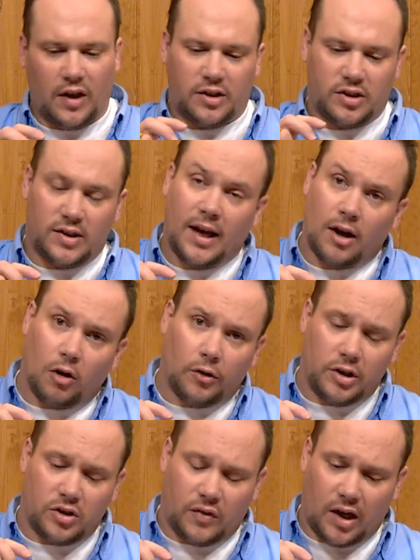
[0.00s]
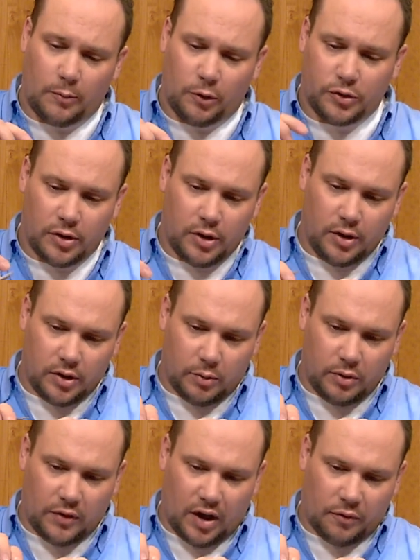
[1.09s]
got to stack all these fibers that
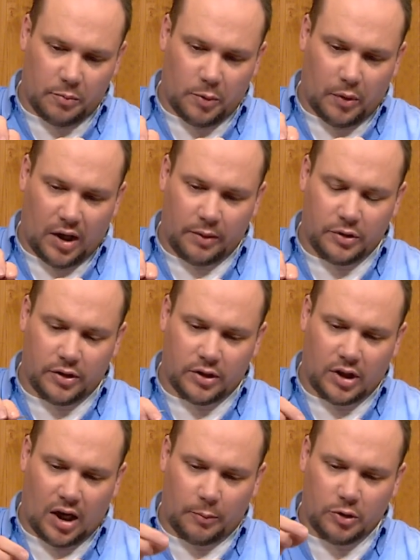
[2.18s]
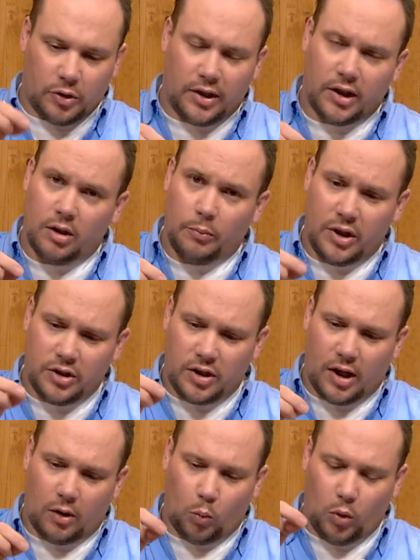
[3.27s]
we've got from the bottom to the top and try to get them pinched
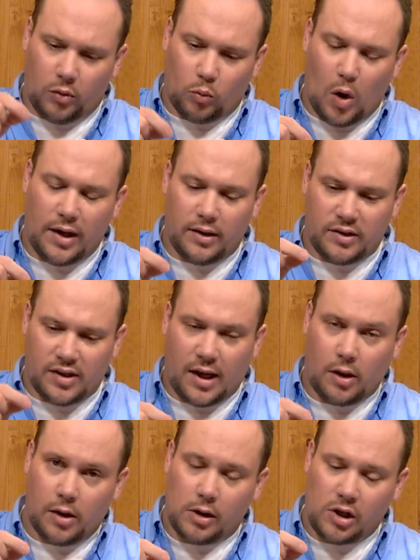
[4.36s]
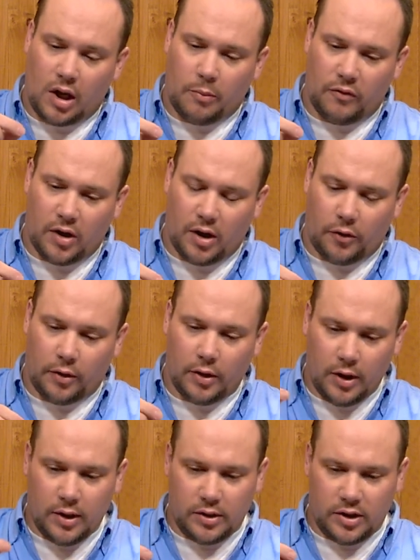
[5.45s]
down one right exactly on top of the other
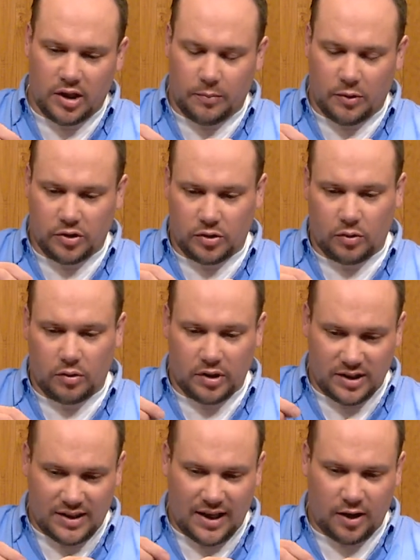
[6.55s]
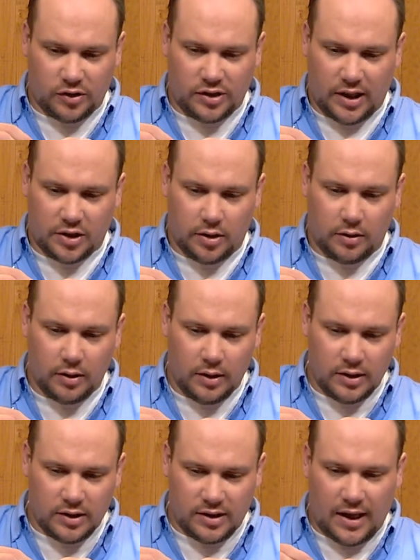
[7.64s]
to keep this tail section
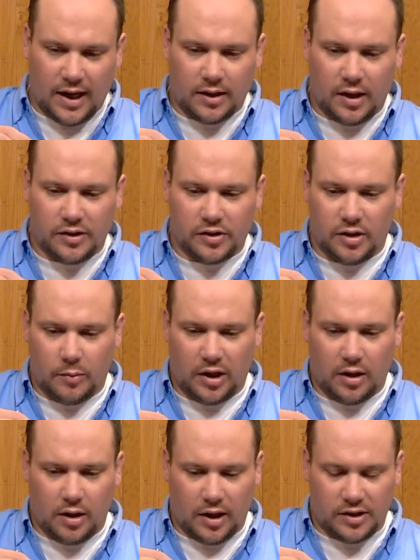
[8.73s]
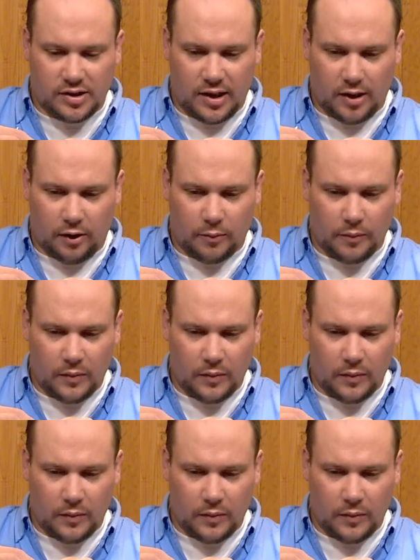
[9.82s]
stacked nicely and making a nice tail.